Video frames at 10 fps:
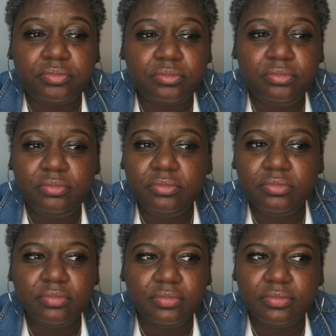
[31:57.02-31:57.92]

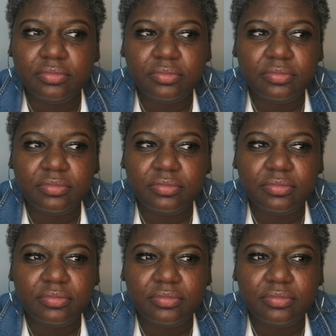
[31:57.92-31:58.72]
No one is speaking in this clip.